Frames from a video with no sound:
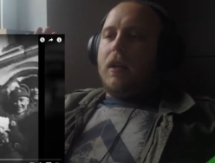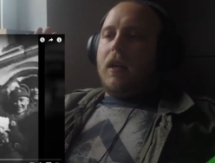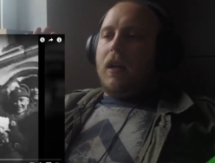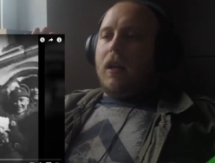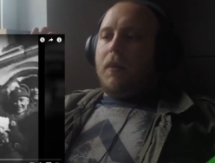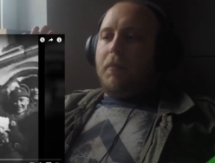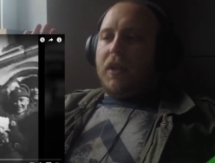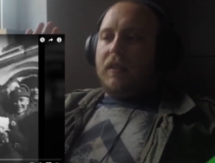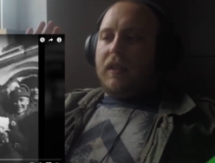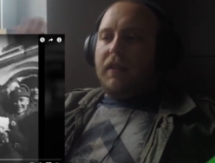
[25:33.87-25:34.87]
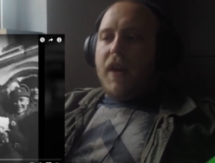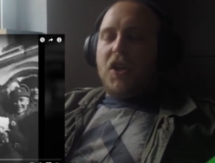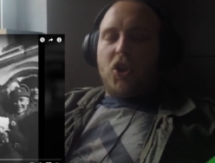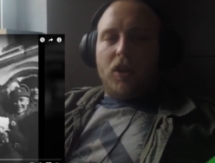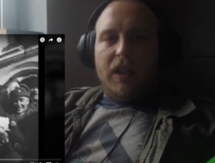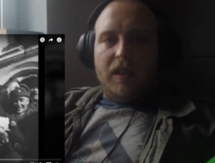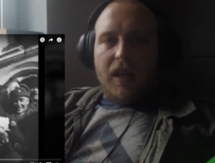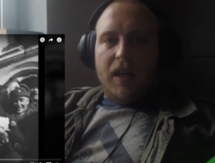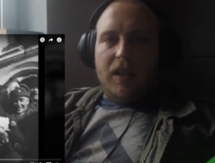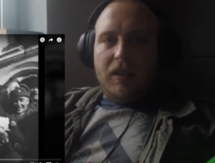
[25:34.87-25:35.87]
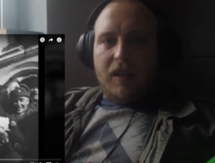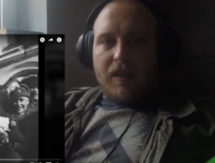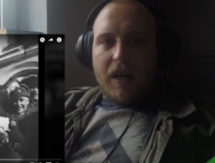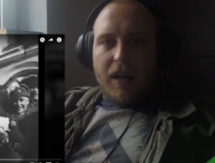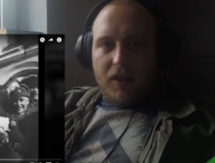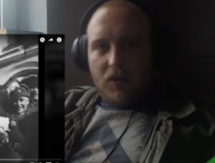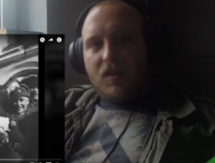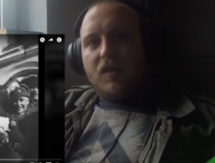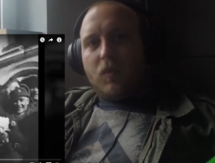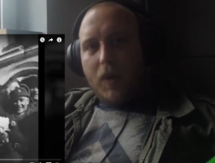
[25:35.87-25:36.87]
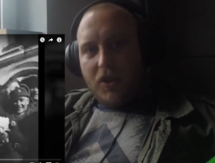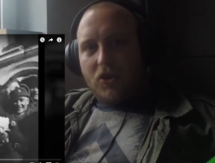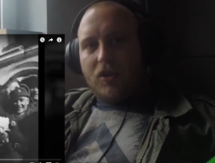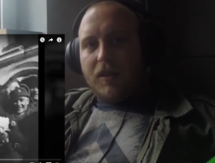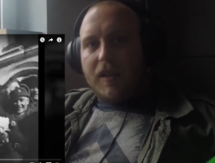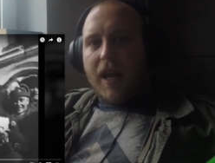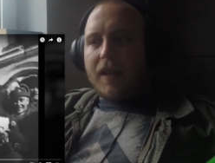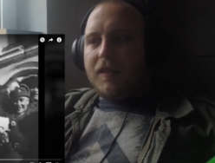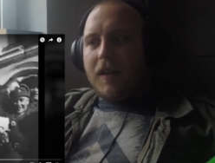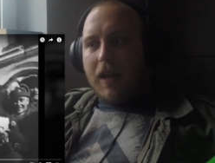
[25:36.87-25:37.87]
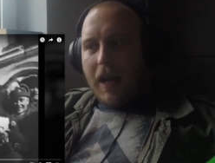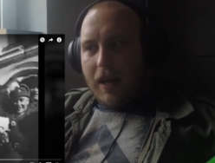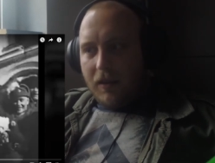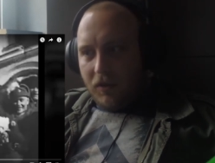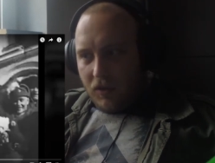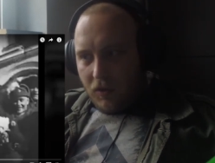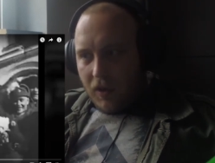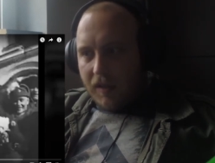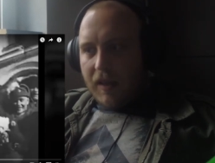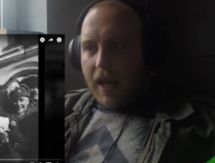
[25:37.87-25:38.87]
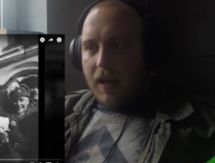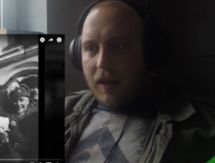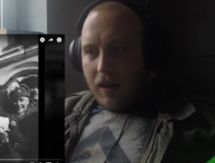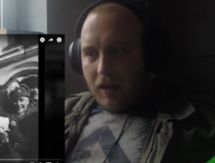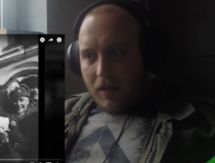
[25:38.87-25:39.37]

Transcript: But eventually they decided to switch the tactic and to attack,